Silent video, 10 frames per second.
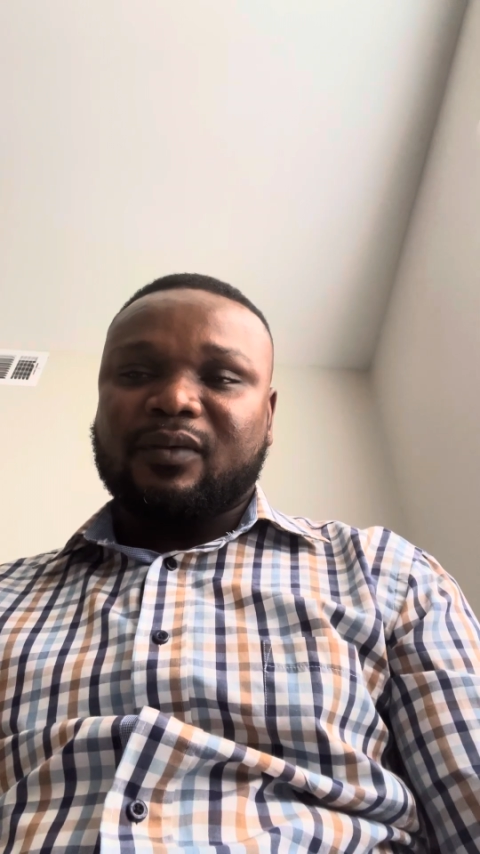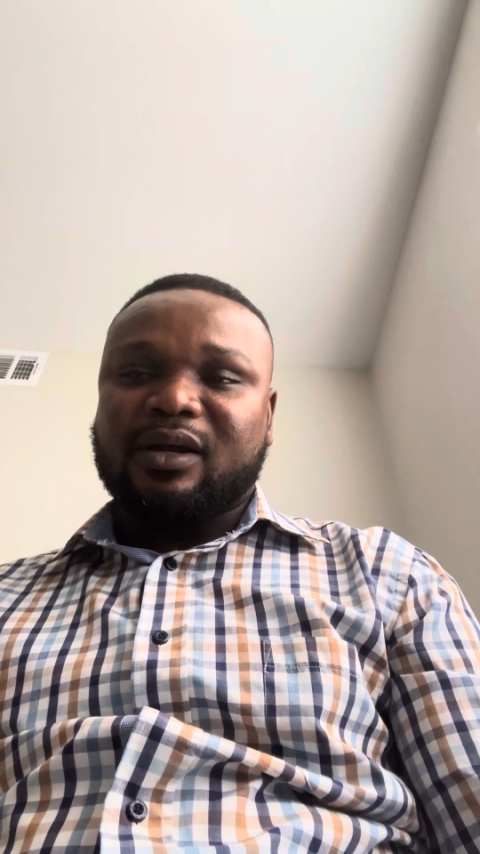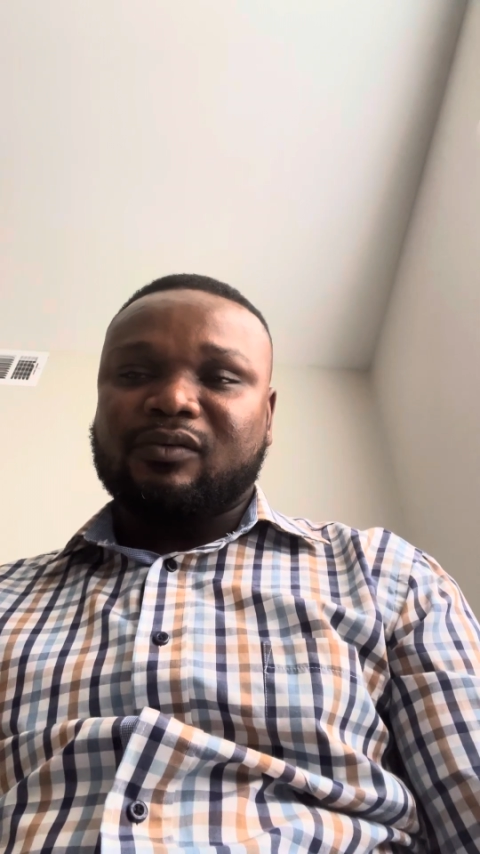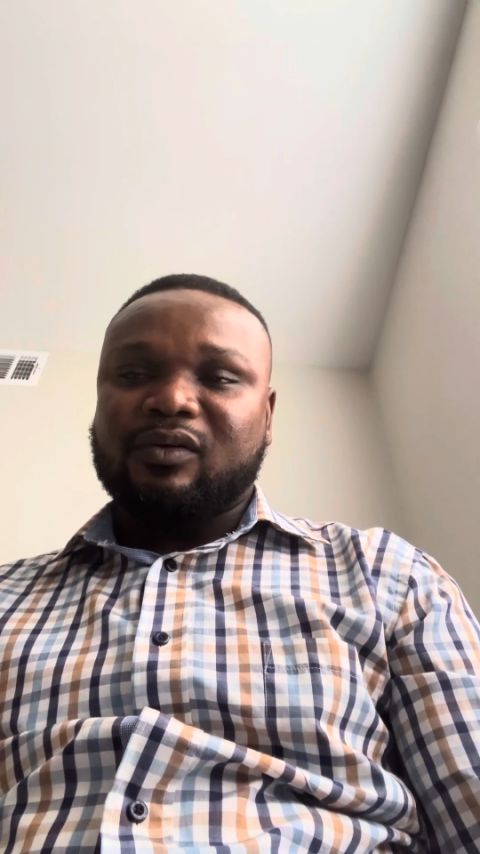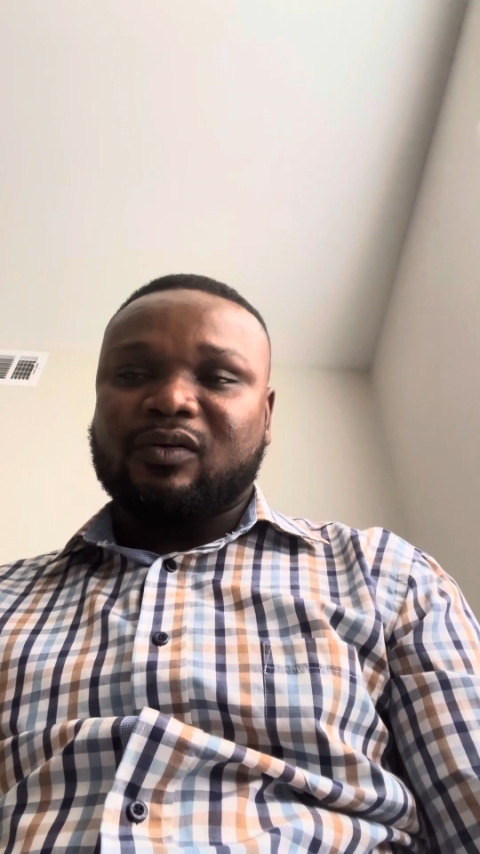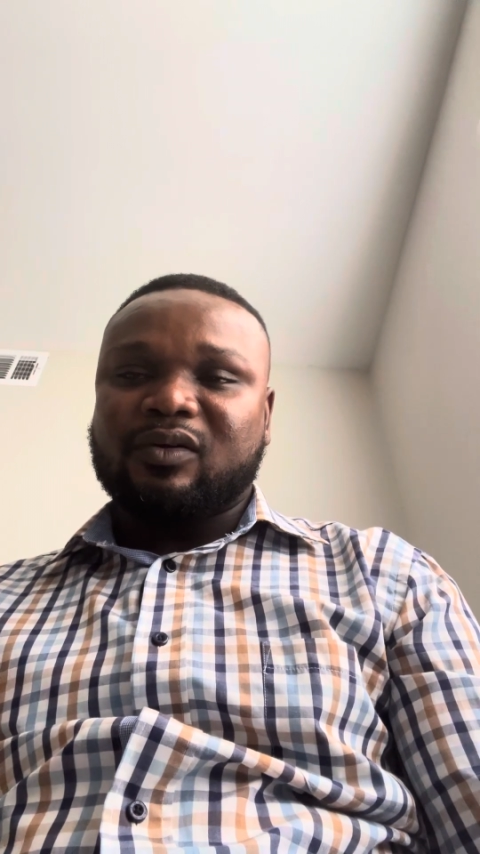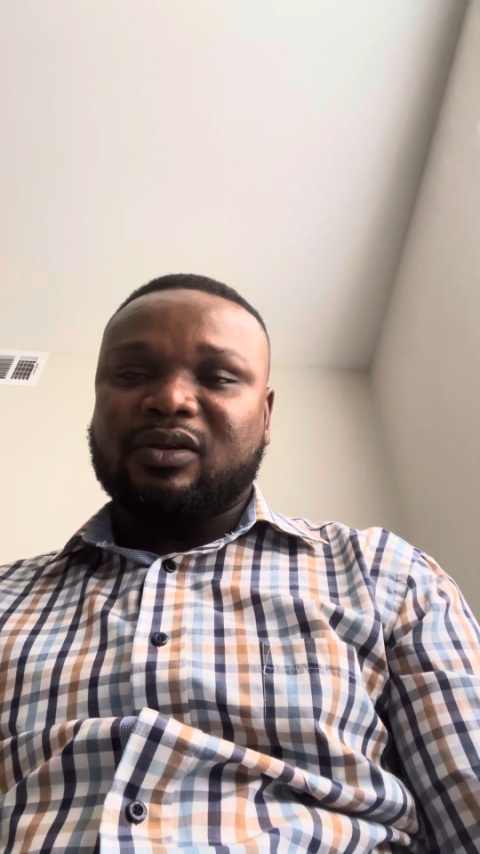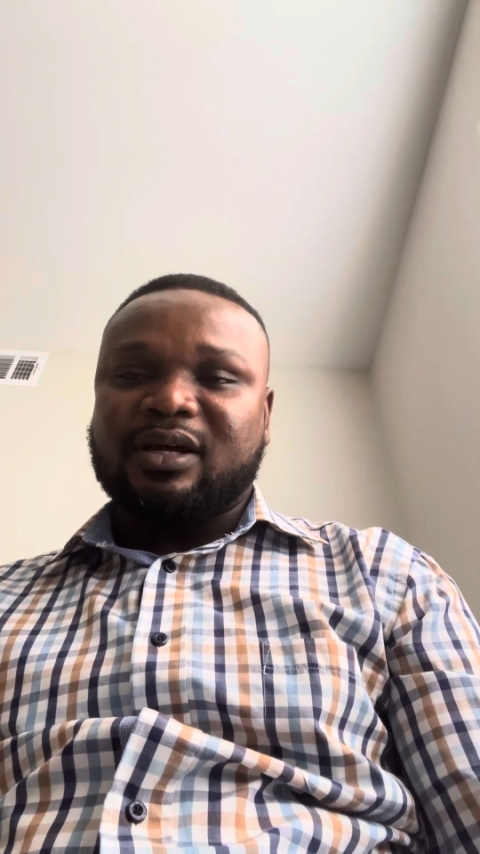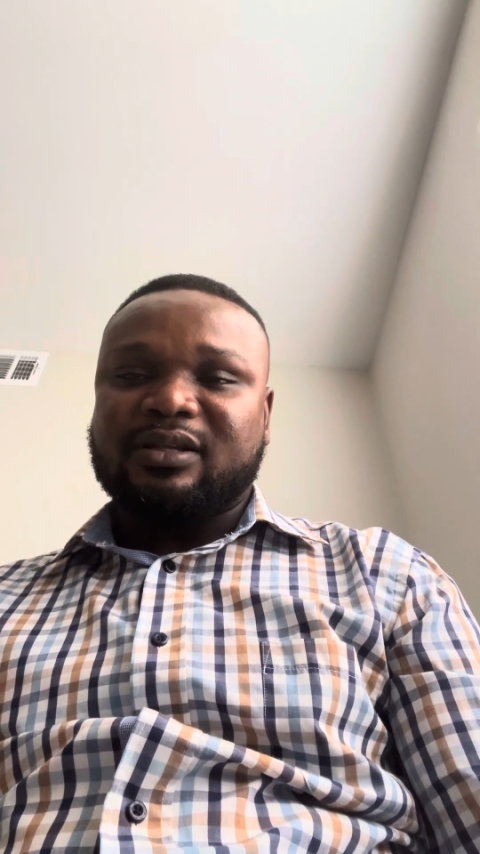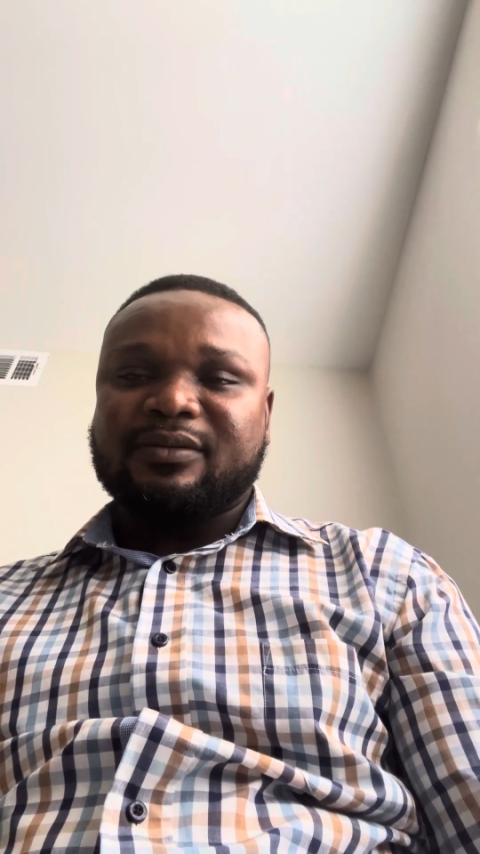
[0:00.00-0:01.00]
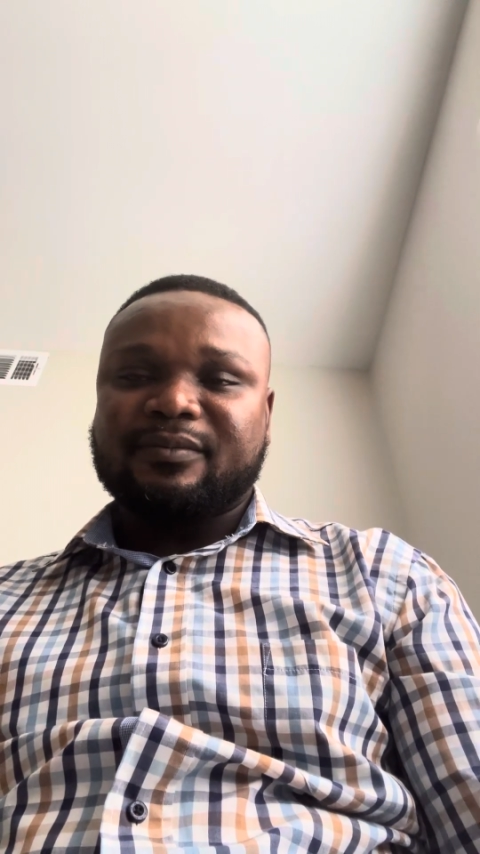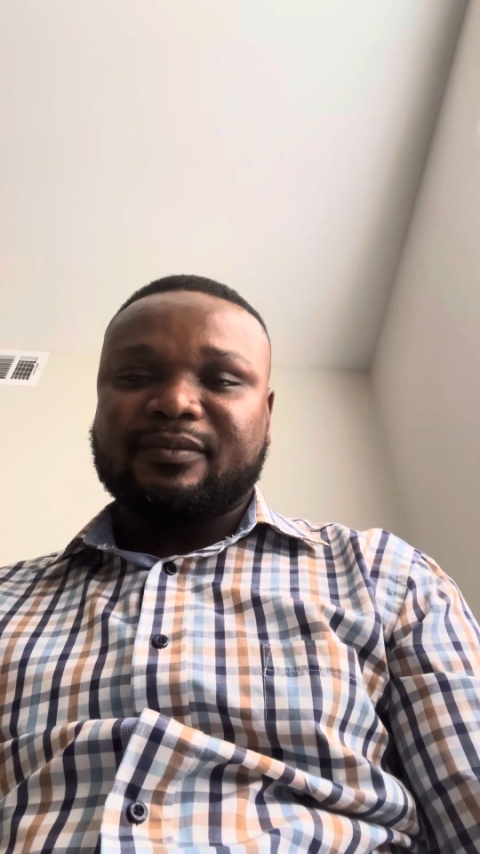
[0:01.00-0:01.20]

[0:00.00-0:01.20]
can conclude that,